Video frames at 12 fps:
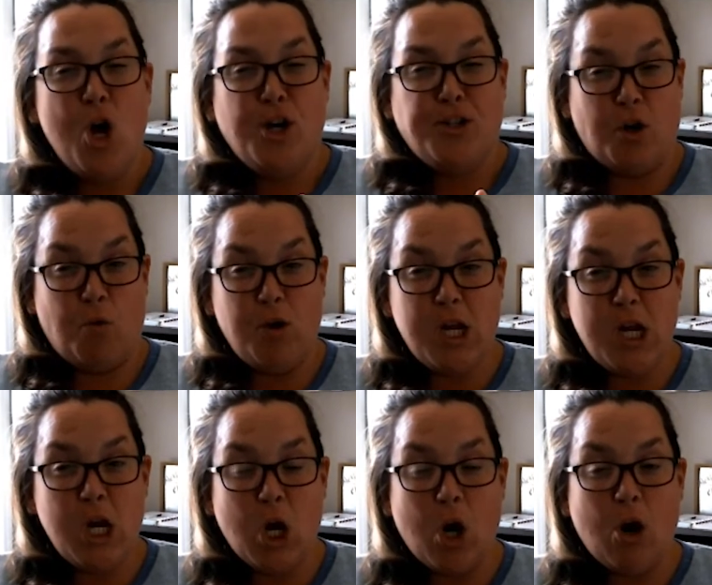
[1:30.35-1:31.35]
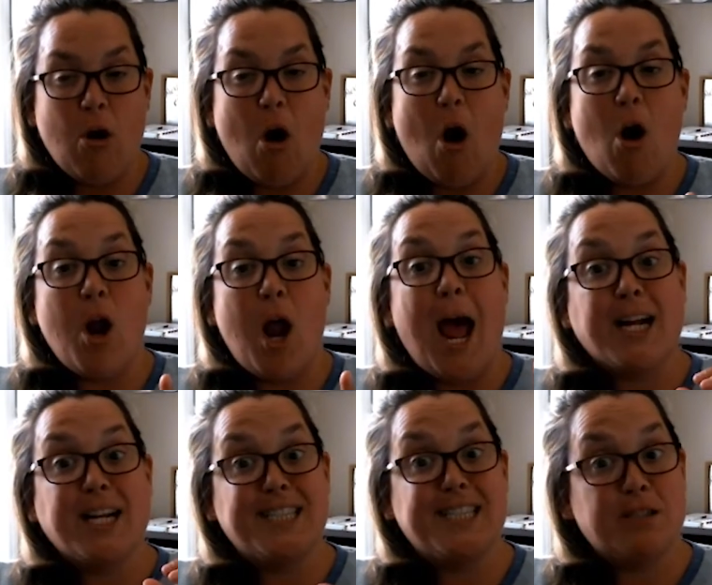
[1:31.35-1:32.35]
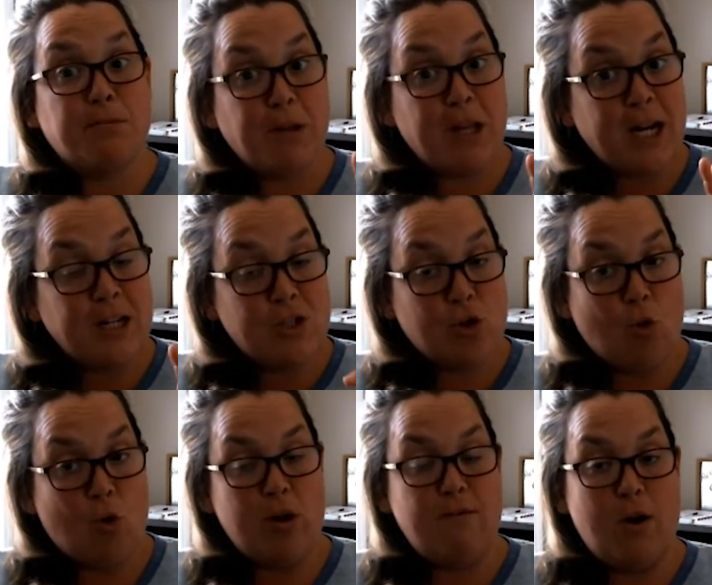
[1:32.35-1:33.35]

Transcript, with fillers: So here, our explanatory